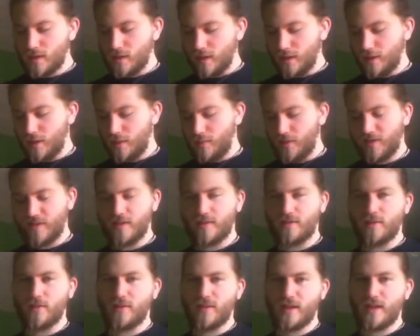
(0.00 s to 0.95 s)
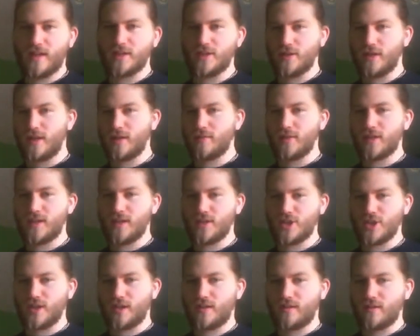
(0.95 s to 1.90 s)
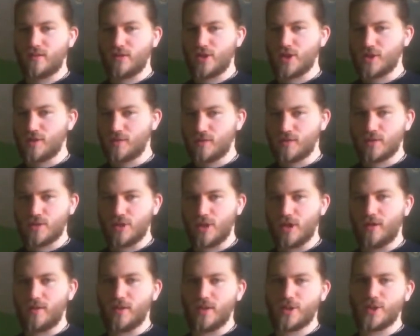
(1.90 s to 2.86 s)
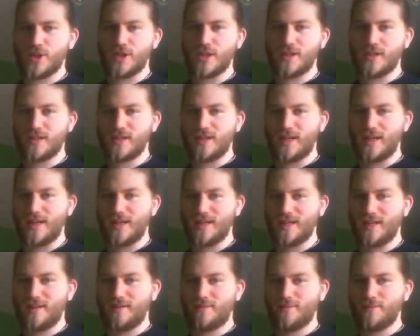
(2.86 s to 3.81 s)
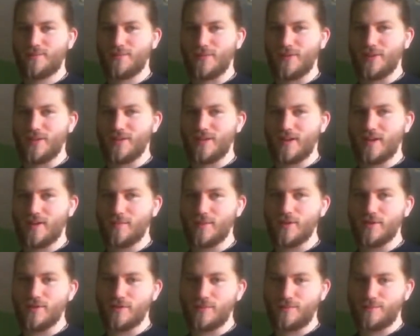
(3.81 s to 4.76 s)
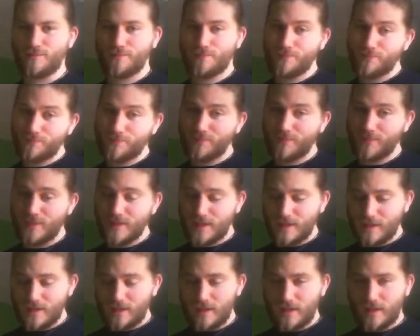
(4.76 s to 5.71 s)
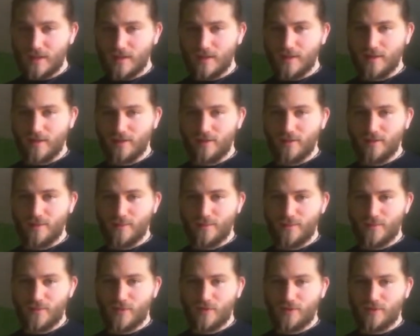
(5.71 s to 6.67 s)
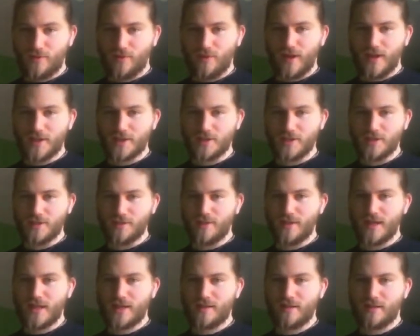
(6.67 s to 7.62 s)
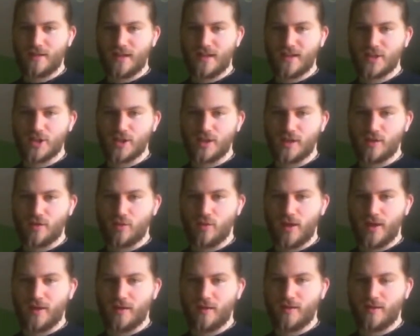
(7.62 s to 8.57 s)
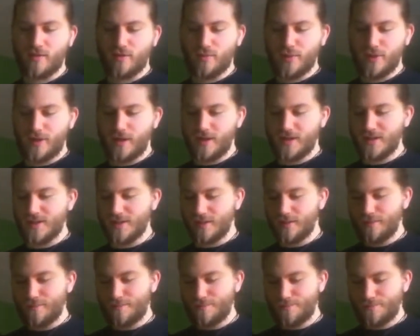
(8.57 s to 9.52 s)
in opposite to that, your enemy can just turn the shield and disarm you. So trying to do that is actually quite a stupid idea.